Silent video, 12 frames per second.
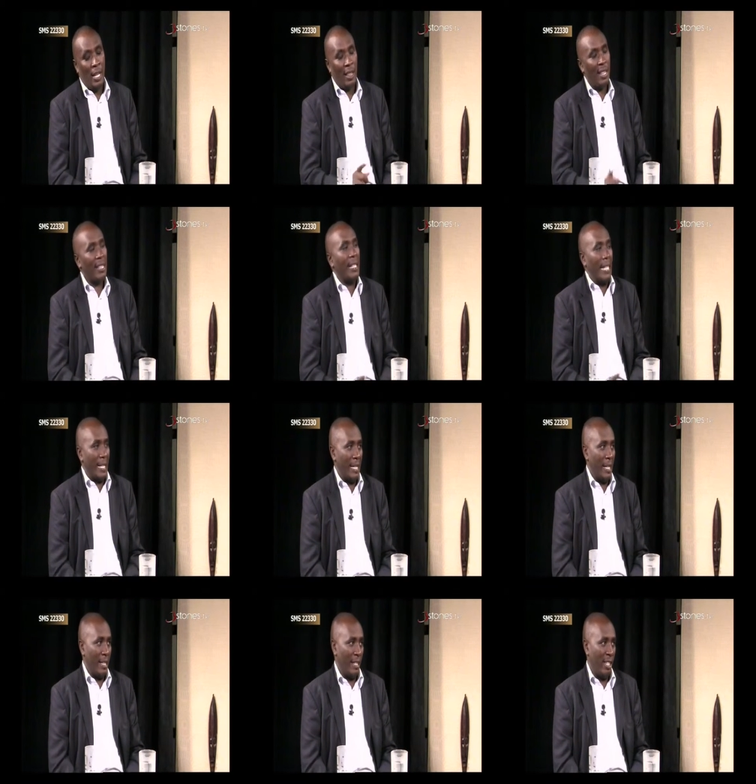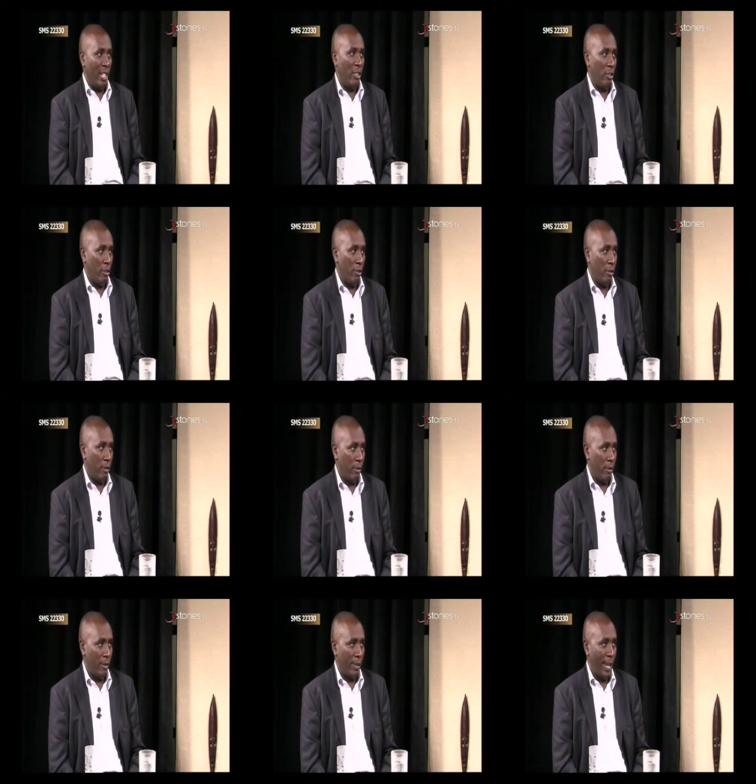This doesn't change your
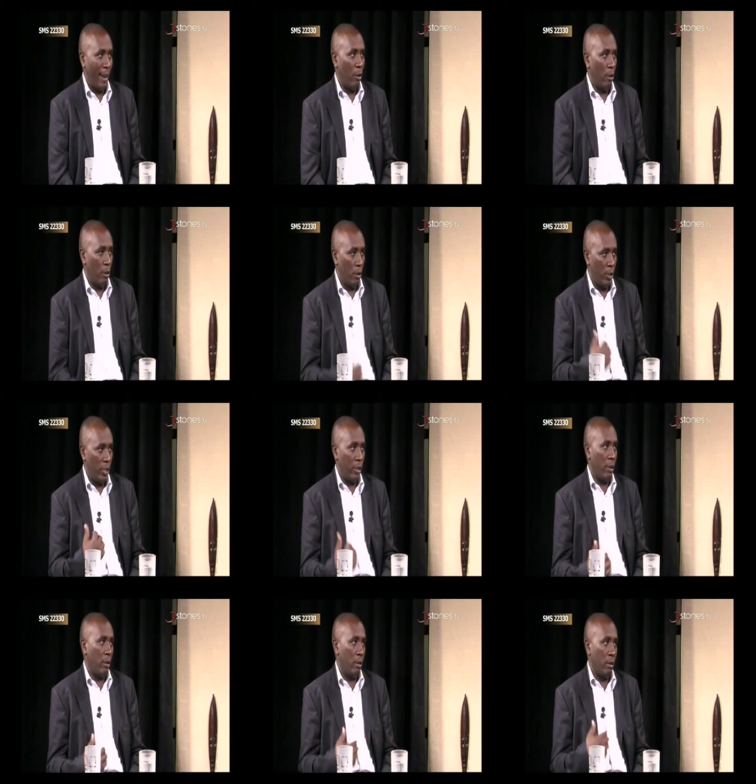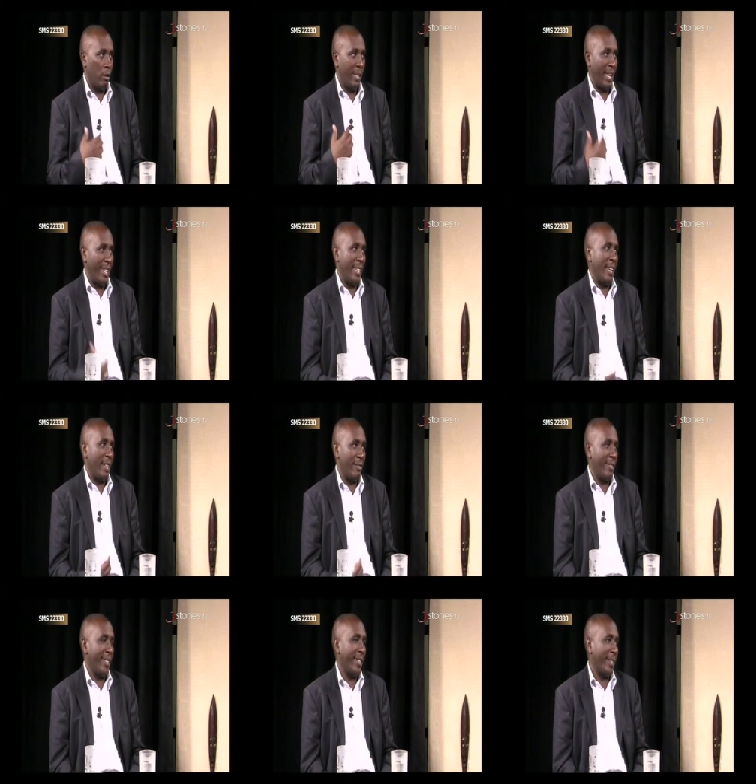psychological,
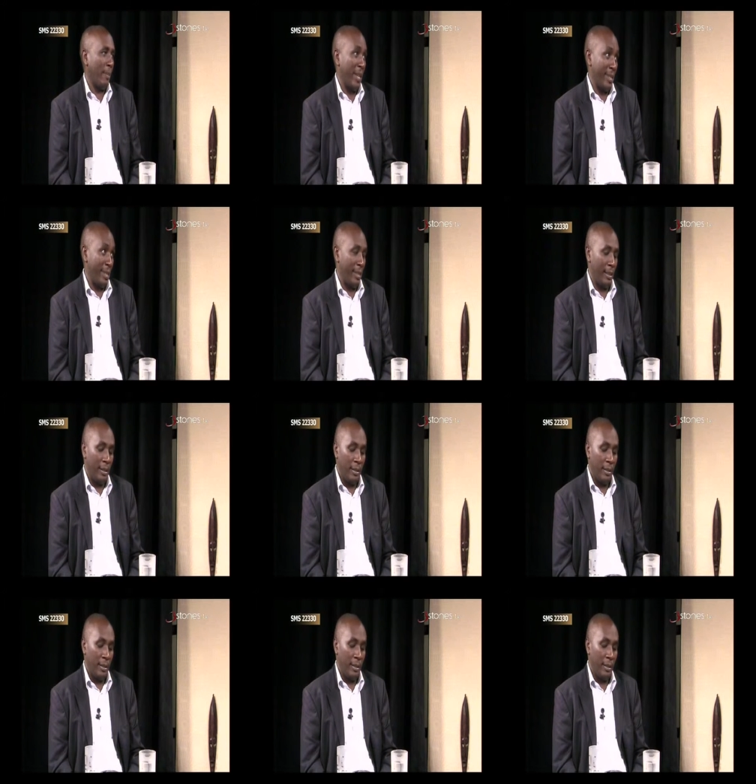psychiatric capacity.